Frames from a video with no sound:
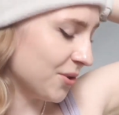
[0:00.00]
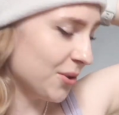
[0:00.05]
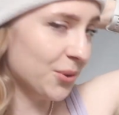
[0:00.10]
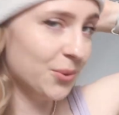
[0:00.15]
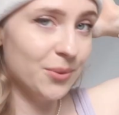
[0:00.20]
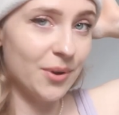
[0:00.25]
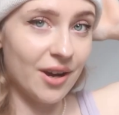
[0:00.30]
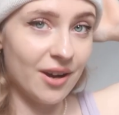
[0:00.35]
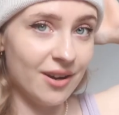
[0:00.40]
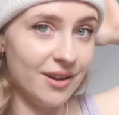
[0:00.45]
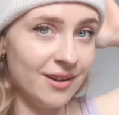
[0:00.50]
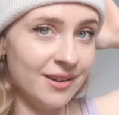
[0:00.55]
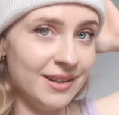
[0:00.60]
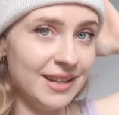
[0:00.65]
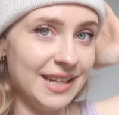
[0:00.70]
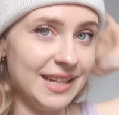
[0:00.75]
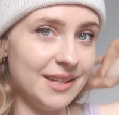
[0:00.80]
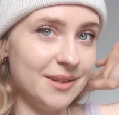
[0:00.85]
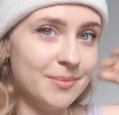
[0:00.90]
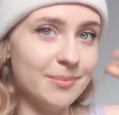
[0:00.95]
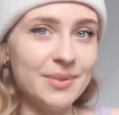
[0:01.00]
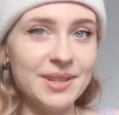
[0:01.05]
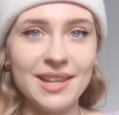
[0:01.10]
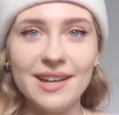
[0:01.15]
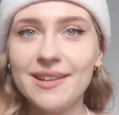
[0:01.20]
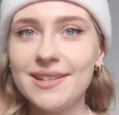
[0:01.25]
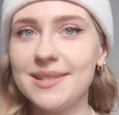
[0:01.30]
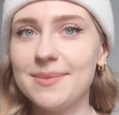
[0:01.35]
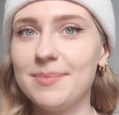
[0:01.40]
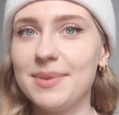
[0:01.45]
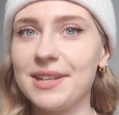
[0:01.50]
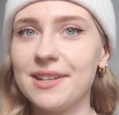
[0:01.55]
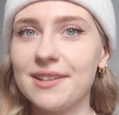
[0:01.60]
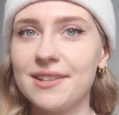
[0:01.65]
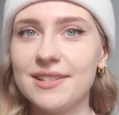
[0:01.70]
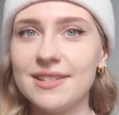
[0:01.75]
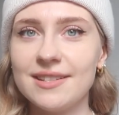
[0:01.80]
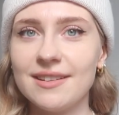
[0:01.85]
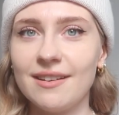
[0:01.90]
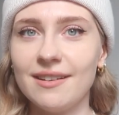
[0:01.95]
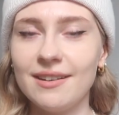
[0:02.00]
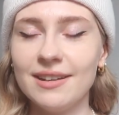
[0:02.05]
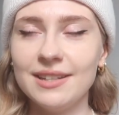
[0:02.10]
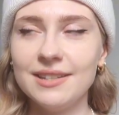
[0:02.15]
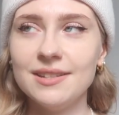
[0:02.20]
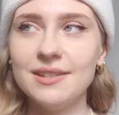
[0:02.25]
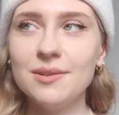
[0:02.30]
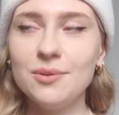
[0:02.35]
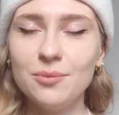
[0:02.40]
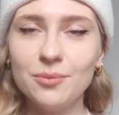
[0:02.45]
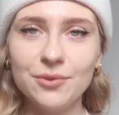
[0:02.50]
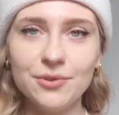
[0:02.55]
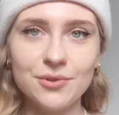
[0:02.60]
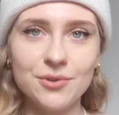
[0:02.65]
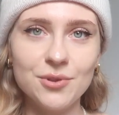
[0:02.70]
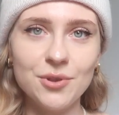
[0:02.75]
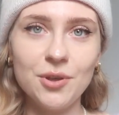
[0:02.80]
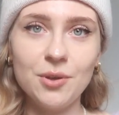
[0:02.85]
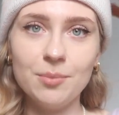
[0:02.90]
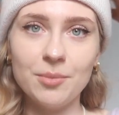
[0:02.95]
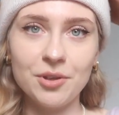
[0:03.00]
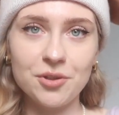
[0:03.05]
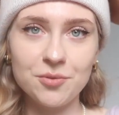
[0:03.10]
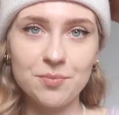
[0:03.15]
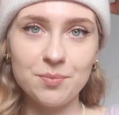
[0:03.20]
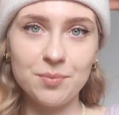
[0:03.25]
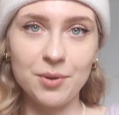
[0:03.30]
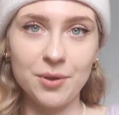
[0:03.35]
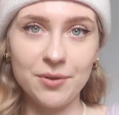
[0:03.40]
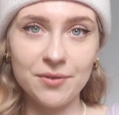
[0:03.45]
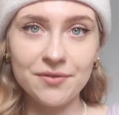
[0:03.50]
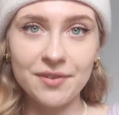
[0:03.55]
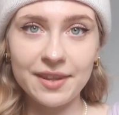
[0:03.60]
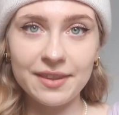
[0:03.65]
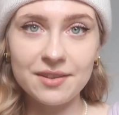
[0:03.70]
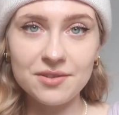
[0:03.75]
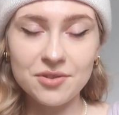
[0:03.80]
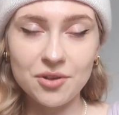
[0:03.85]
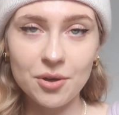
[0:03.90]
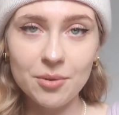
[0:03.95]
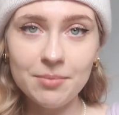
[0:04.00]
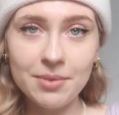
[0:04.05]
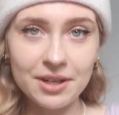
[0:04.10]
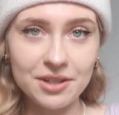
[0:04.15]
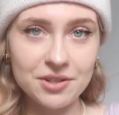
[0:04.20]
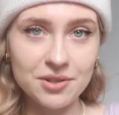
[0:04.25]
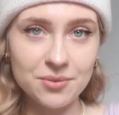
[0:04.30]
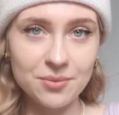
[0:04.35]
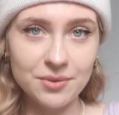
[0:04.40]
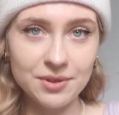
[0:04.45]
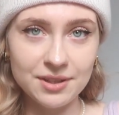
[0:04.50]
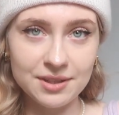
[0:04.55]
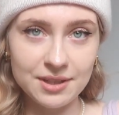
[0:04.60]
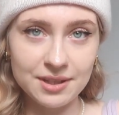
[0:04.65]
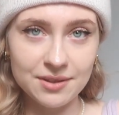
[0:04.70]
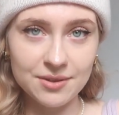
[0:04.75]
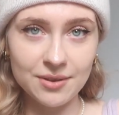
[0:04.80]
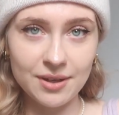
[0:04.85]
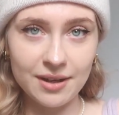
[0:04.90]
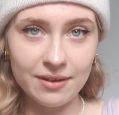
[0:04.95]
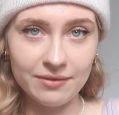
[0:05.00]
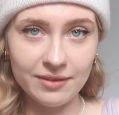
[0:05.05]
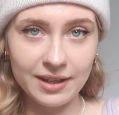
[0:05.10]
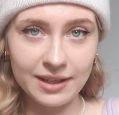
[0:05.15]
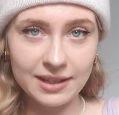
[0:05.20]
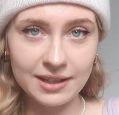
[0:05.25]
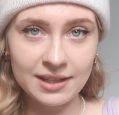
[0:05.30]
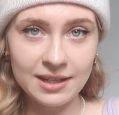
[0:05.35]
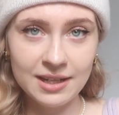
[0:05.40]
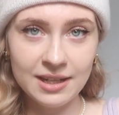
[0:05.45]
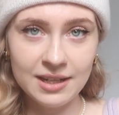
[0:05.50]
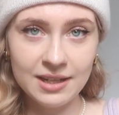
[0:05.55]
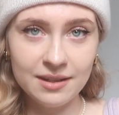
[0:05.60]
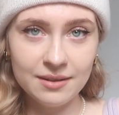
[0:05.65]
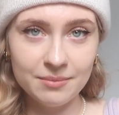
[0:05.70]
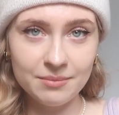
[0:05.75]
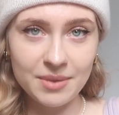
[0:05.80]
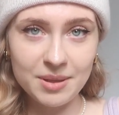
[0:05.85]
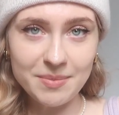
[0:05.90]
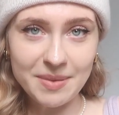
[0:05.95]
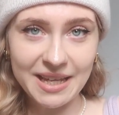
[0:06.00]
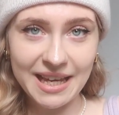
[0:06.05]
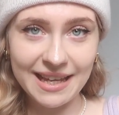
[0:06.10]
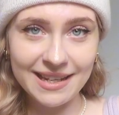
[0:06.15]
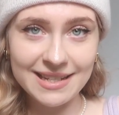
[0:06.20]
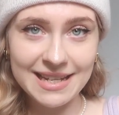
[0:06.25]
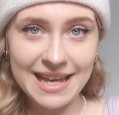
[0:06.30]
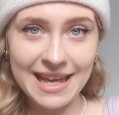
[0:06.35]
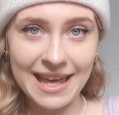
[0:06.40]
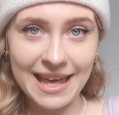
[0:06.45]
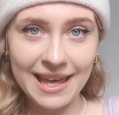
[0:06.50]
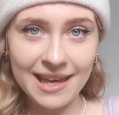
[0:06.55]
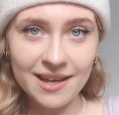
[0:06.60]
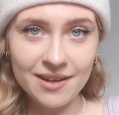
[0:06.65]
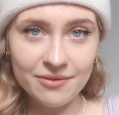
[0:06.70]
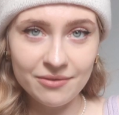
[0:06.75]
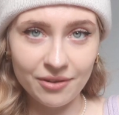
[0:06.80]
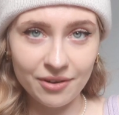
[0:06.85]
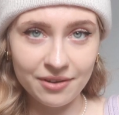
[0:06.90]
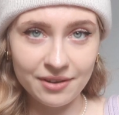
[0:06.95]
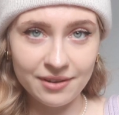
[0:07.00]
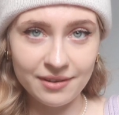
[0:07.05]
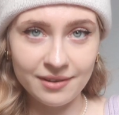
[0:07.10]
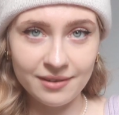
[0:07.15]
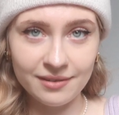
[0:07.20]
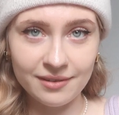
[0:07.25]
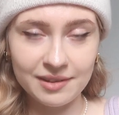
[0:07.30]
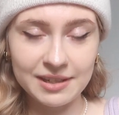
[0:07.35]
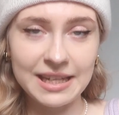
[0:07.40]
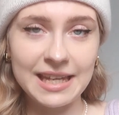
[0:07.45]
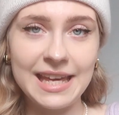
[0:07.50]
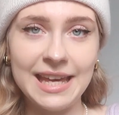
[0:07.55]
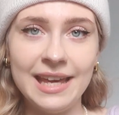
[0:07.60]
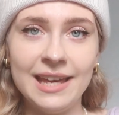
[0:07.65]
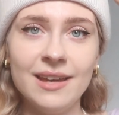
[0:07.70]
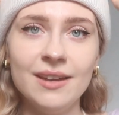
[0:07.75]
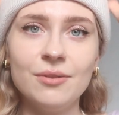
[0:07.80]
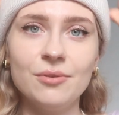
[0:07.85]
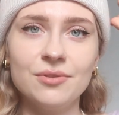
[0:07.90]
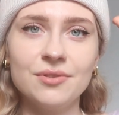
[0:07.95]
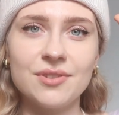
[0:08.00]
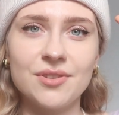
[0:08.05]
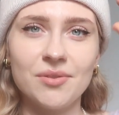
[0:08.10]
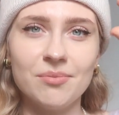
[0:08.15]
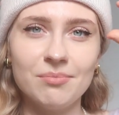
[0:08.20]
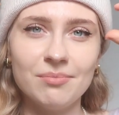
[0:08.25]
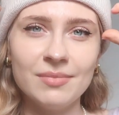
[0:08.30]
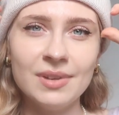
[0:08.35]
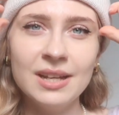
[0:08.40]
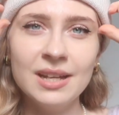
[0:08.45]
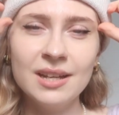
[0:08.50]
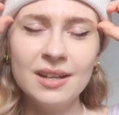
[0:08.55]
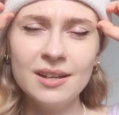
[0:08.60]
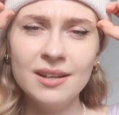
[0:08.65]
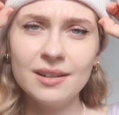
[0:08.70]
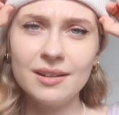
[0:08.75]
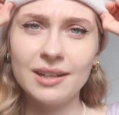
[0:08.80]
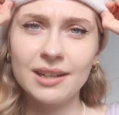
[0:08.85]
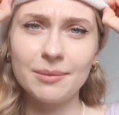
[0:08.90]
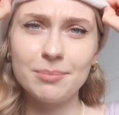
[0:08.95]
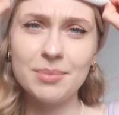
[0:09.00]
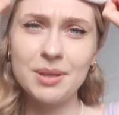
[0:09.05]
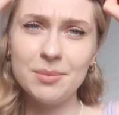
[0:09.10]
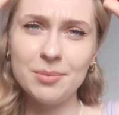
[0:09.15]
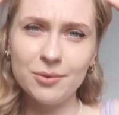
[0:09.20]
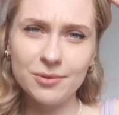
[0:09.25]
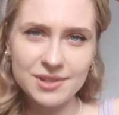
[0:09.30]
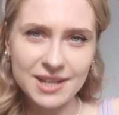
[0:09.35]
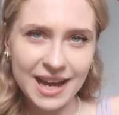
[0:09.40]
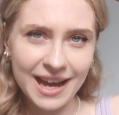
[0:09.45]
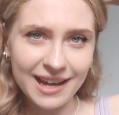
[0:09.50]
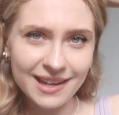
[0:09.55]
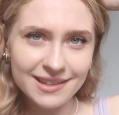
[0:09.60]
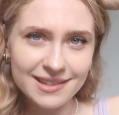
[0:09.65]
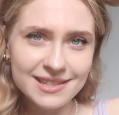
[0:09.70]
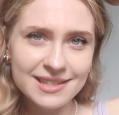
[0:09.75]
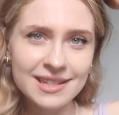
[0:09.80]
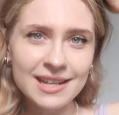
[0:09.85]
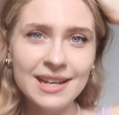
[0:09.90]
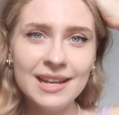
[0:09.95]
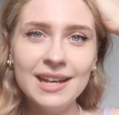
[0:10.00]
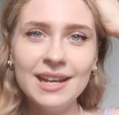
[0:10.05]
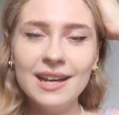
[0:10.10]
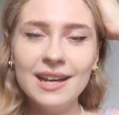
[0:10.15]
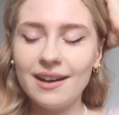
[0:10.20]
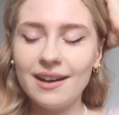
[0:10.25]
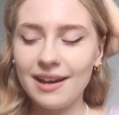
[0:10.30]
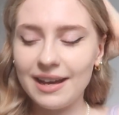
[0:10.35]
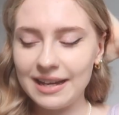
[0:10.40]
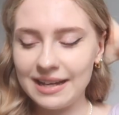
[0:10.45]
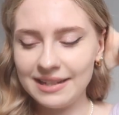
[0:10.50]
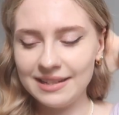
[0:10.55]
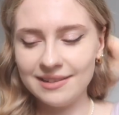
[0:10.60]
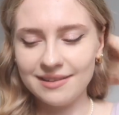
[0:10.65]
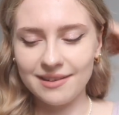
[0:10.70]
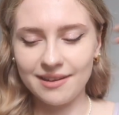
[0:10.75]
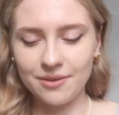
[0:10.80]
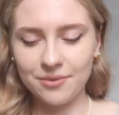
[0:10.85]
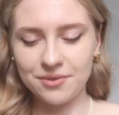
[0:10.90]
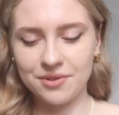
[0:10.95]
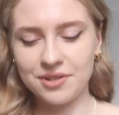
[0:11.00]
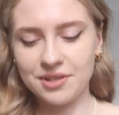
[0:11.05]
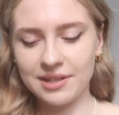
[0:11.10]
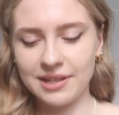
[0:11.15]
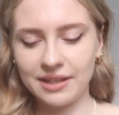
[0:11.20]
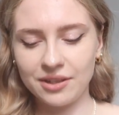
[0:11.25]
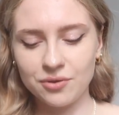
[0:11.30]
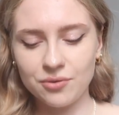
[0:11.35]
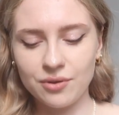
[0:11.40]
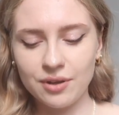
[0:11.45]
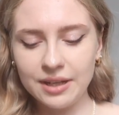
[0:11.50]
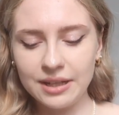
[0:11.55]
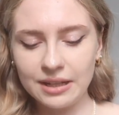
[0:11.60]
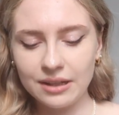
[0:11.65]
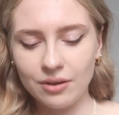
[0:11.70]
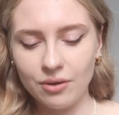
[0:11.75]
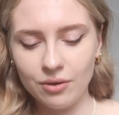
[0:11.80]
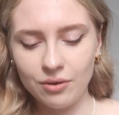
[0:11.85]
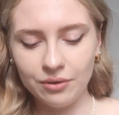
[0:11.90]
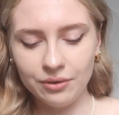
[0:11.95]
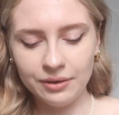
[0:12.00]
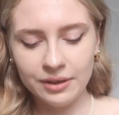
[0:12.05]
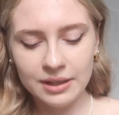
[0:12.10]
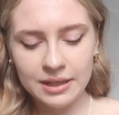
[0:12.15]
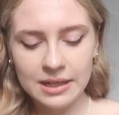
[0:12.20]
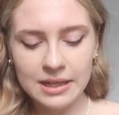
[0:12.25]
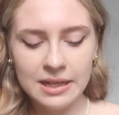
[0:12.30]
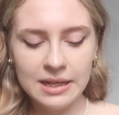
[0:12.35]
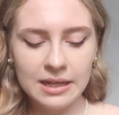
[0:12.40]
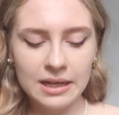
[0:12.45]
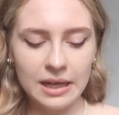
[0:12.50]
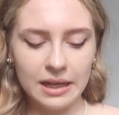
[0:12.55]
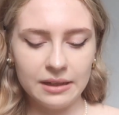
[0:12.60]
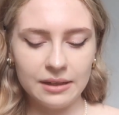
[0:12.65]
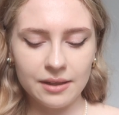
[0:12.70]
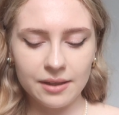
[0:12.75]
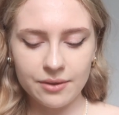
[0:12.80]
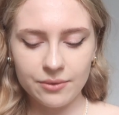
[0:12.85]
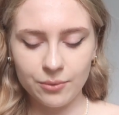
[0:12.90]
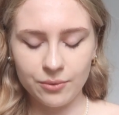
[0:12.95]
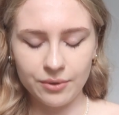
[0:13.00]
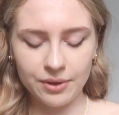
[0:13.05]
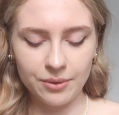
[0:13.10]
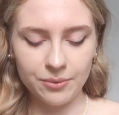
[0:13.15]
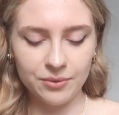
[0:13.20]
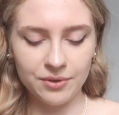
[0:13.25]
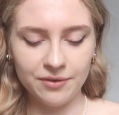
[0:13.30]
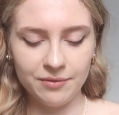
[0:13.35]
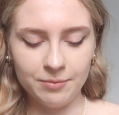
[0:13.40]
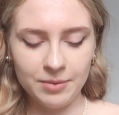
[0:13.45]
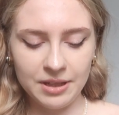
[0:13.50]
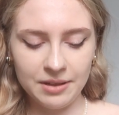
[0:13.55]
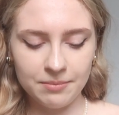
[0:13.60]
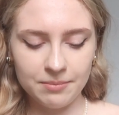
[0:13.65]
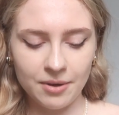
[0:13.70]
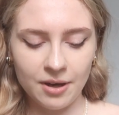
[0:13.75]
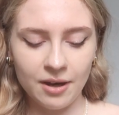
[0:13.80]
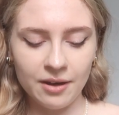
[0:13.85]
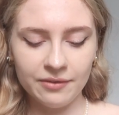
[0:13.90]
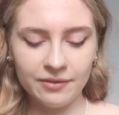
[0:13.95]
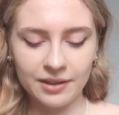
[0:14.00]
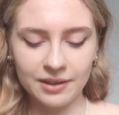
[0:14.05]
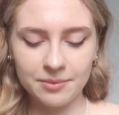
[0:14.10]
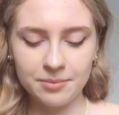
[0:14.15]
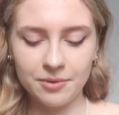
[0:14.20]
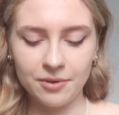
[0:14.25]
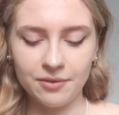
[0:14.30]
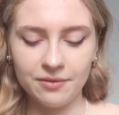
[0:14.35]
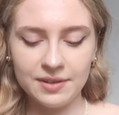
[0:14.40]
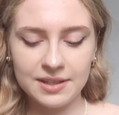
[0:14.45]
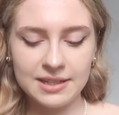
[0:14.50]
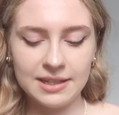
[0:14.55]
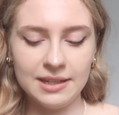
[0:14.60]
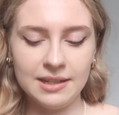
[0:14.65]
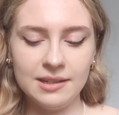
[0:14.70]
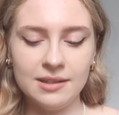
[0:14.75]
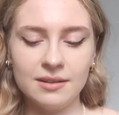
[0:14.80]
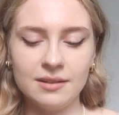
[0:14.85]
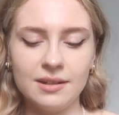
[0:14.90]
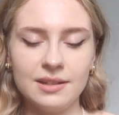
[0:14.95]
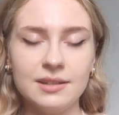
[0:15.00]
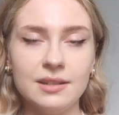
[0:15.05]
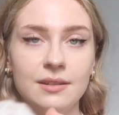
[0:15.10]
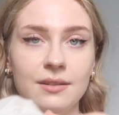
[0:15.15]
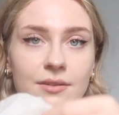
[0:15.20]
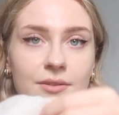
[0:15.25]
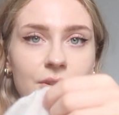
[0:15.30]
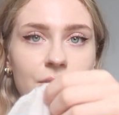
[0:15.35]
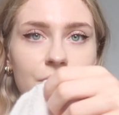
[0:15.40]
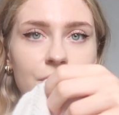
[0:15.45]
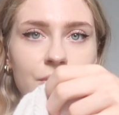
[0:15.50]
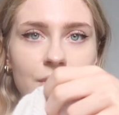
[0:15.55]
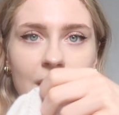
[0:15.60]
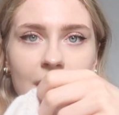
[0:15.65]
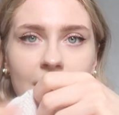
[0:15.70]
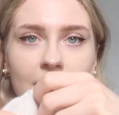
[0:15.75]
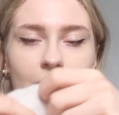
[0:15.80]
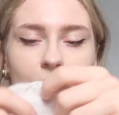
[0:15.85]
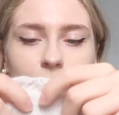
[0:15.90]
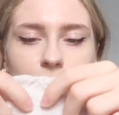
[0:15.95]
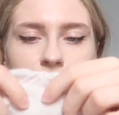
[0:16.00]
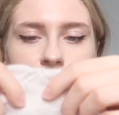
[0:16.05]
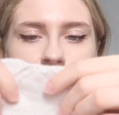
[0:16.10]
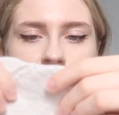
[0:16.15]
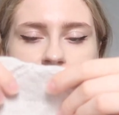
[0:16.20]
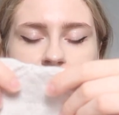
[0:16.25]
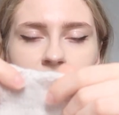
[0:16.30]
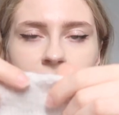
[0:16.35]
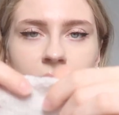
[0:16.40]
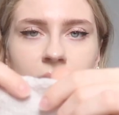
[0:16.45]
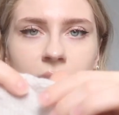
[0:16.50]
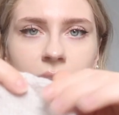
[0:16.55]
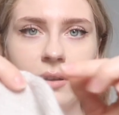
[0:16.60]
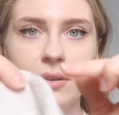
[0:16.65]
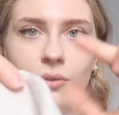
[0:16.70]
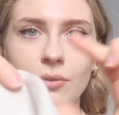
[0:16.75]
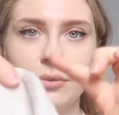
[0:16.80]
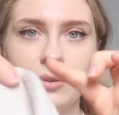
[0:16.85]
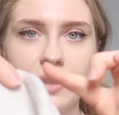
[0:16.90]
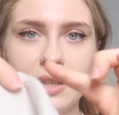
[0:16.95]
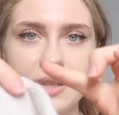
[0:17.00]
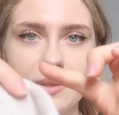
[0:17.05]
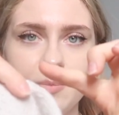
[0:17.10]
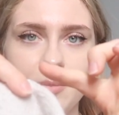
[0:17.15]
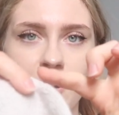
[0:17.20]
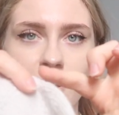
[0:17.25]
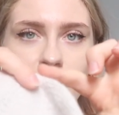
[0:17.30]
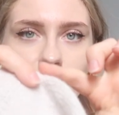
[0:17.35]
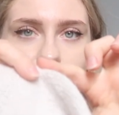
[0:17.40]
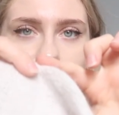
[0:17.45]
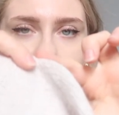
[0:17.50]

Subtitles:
too early, but that is because I didn't want too much poof at the top. I just wanted it to have like maybe end here rather than like here on some like people's hats. And I was just like trying it on and I thought it would have been perfect, but obviously I didn't know how long this part